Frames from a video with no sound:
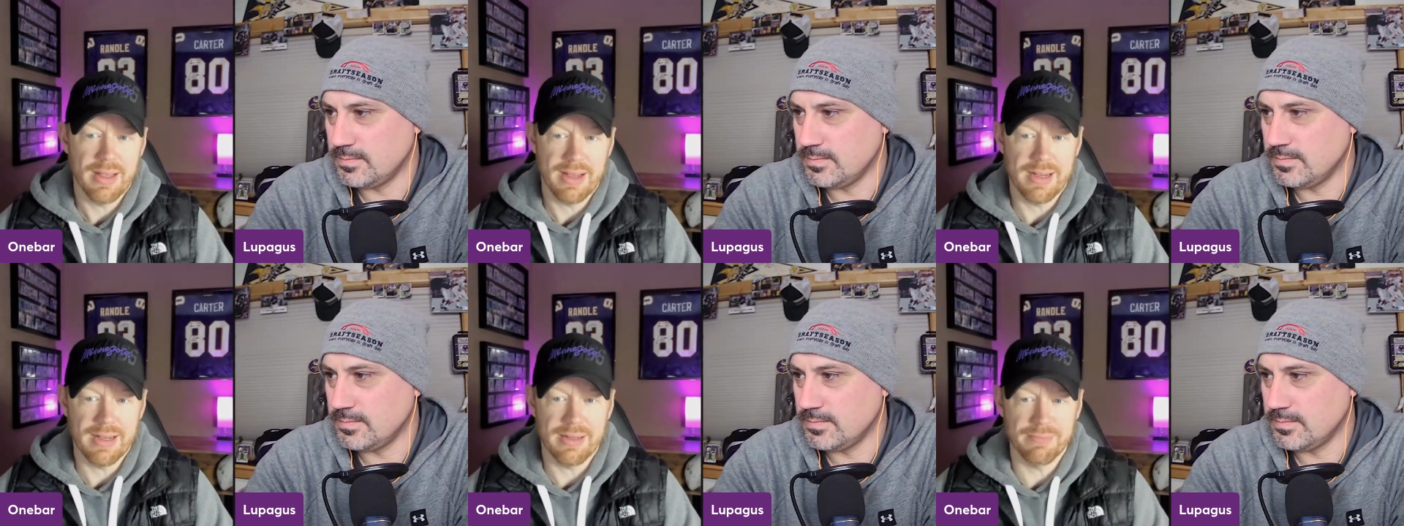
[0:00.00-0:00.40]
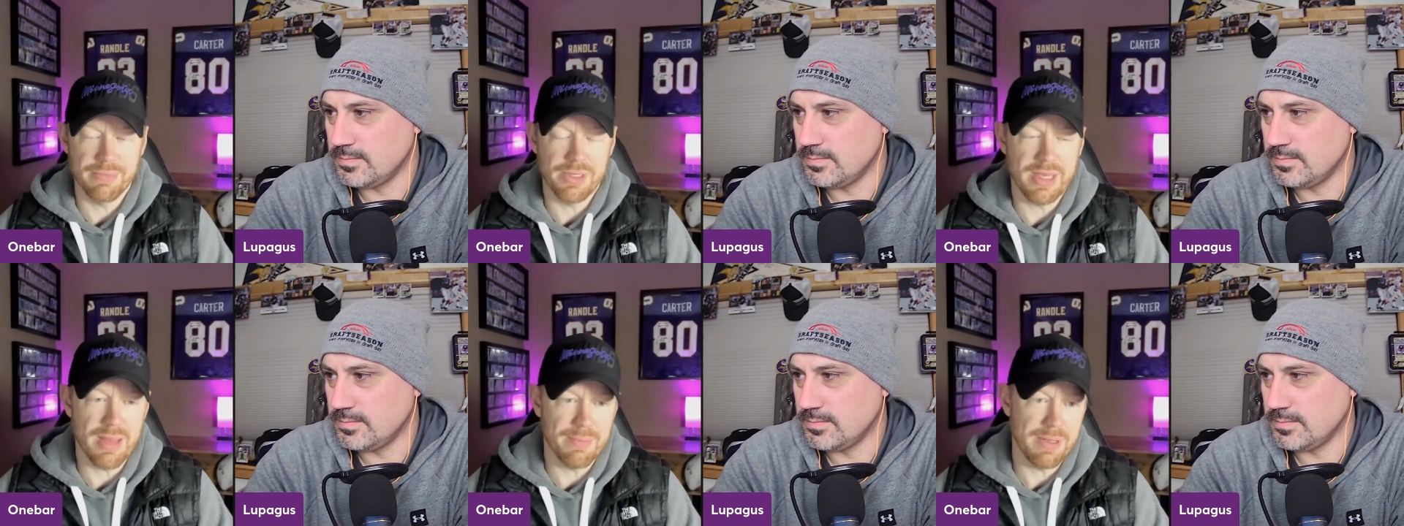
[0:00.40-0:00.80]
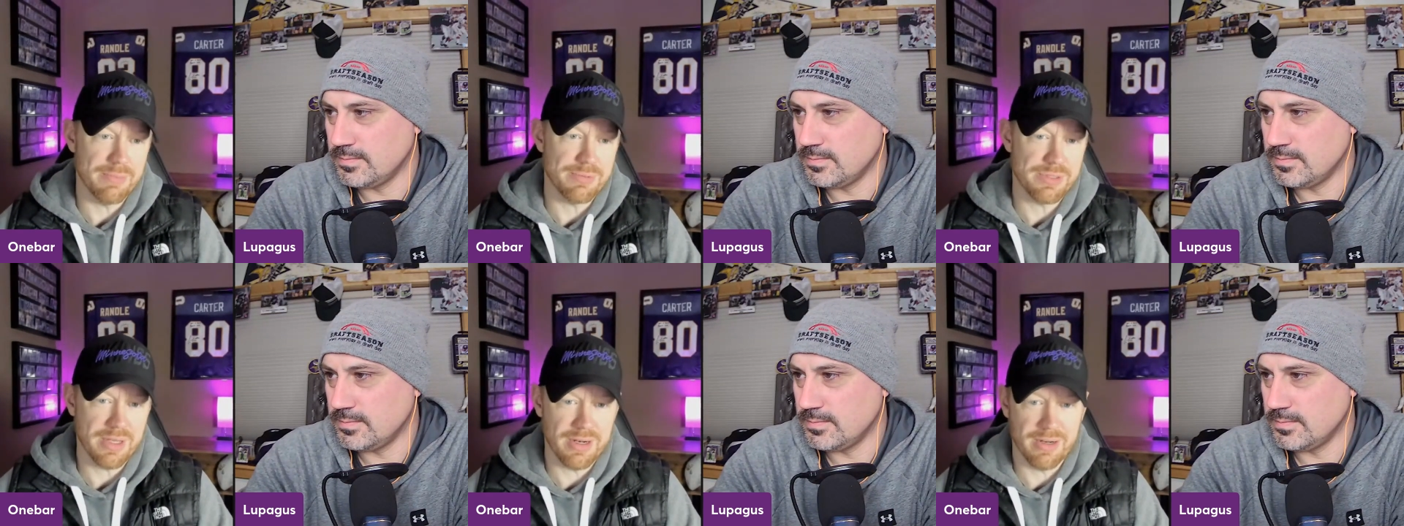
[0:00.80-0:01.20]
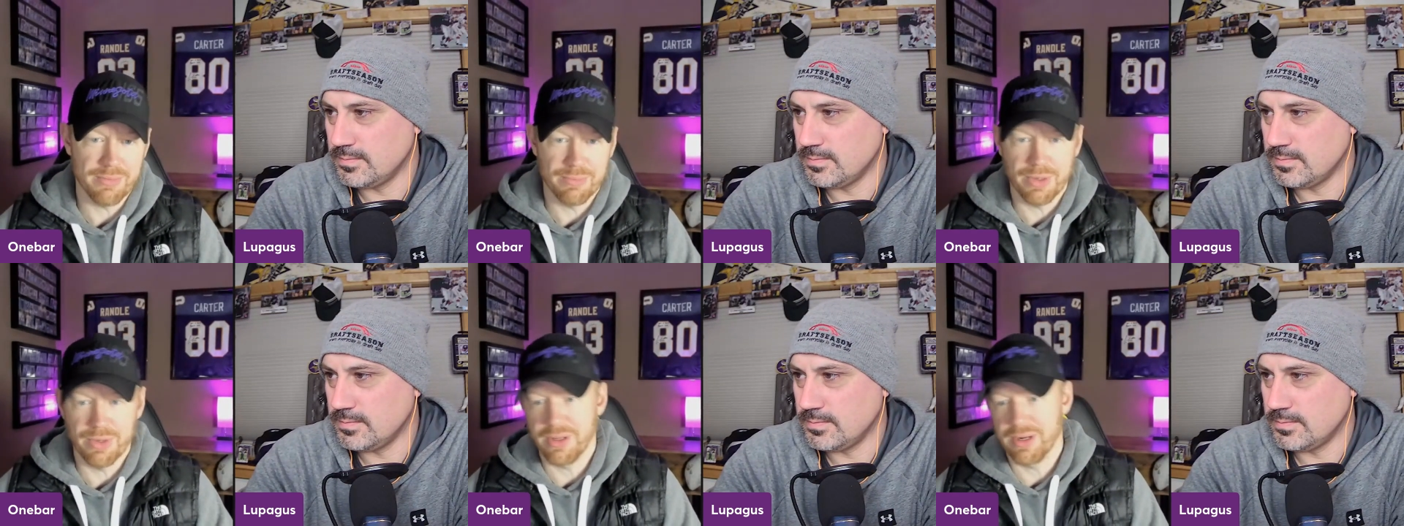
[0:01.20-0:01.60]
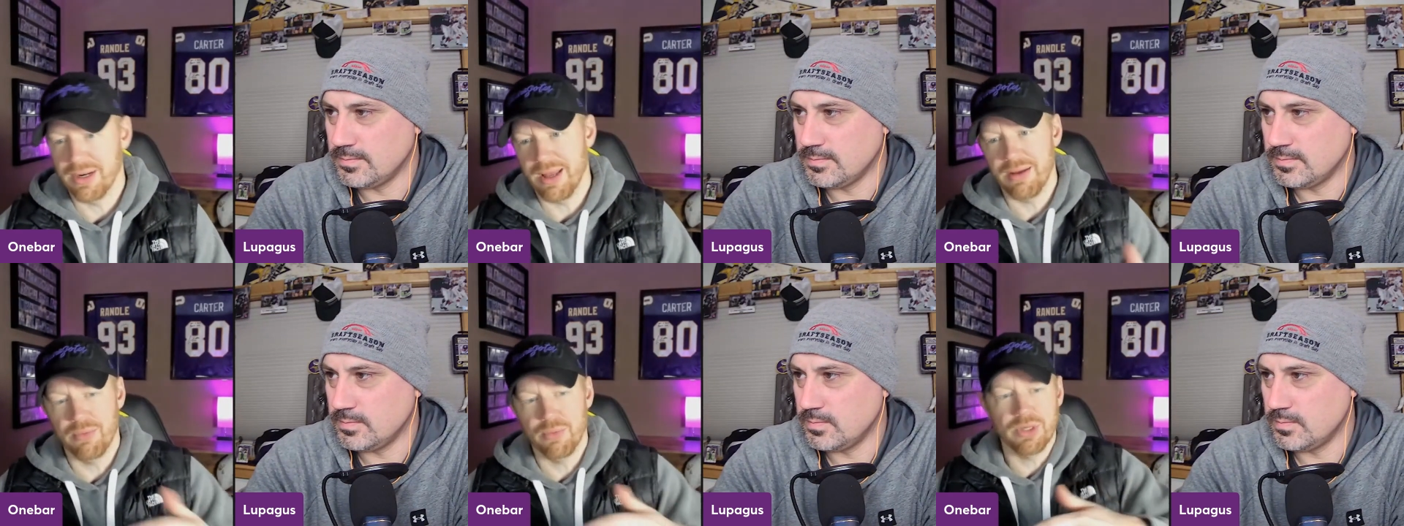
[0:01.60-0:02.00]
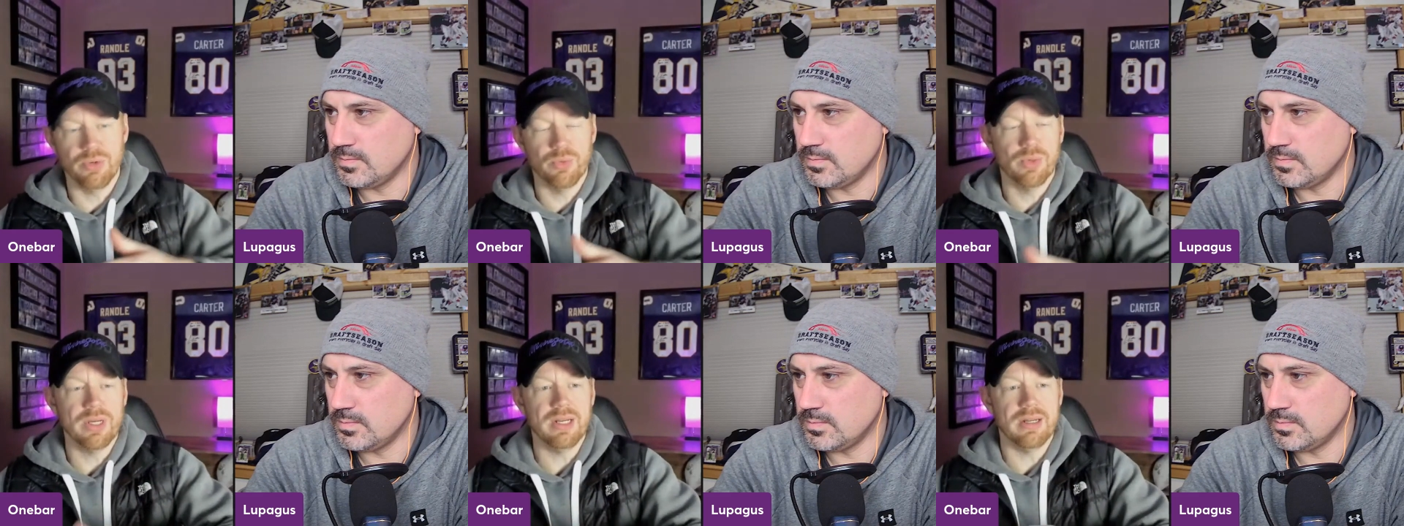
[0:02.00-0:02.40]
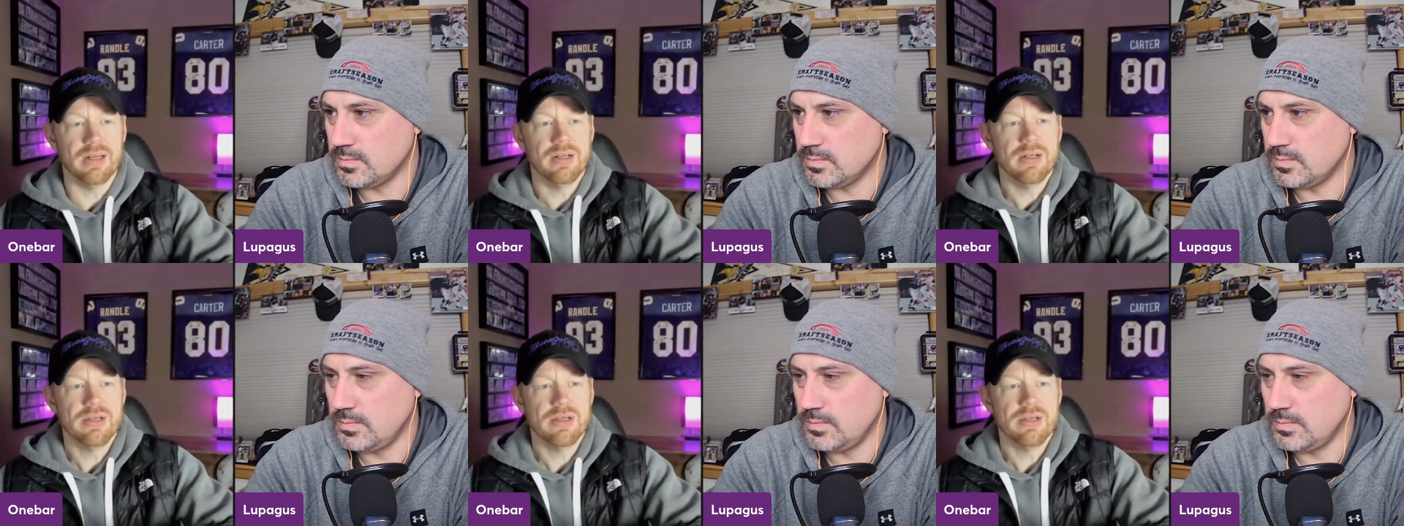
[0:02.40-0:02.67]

Speaker 1: Um, you can't be upset about it when you read